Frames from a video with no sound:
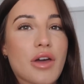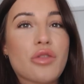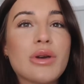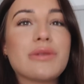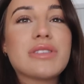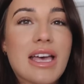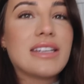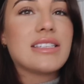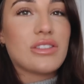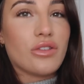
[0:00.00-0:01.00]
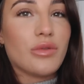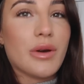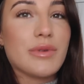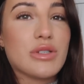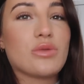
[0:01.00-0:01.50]
I thought it was the editing
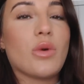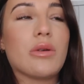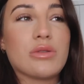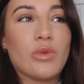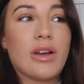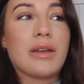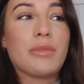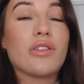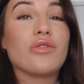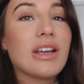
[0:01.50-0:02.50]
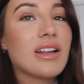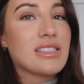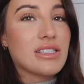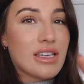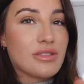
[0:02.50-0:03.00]
software, which is why it wasn't working, but I
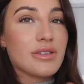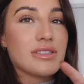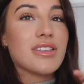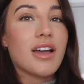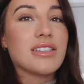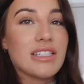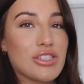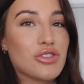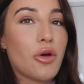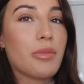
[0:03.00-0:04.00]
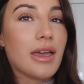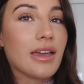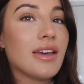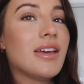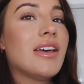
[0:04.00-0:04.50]
realised it because I was starting and
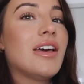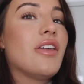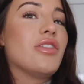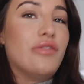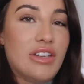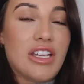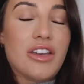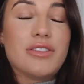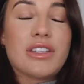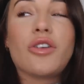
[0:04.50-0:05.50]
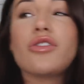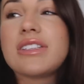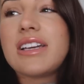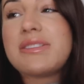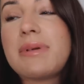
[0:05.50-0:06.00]
stopping the videos, and
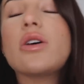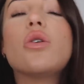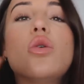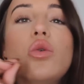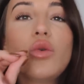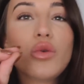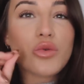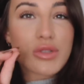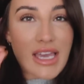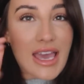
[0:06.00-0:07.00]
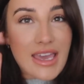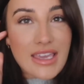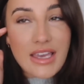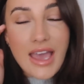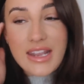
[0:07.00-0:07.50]
honestly, I spent all
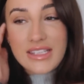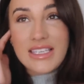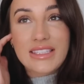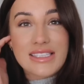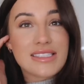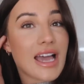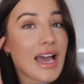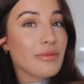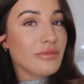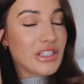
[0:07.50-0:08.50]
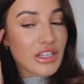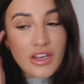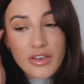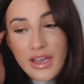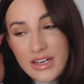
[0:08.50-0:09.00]
day editing this damn video,
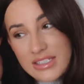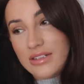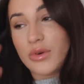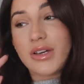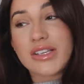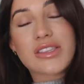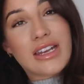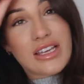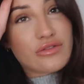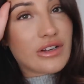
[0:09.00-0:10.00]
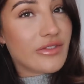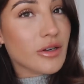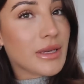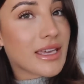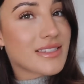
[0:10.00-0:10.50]
and it didn't work, so then I had to
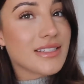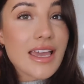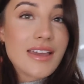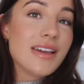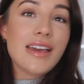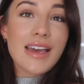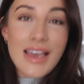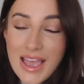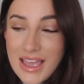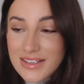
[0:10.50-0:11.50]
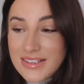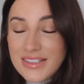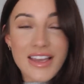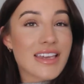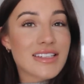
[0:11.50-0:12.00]
refilm it yesterday, and
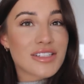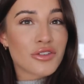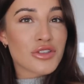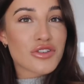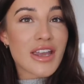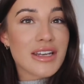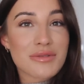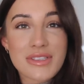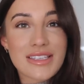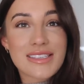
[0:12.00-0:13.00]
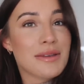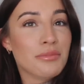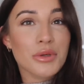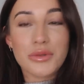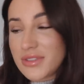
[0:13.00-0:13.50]
I edited it on the train. It was simple,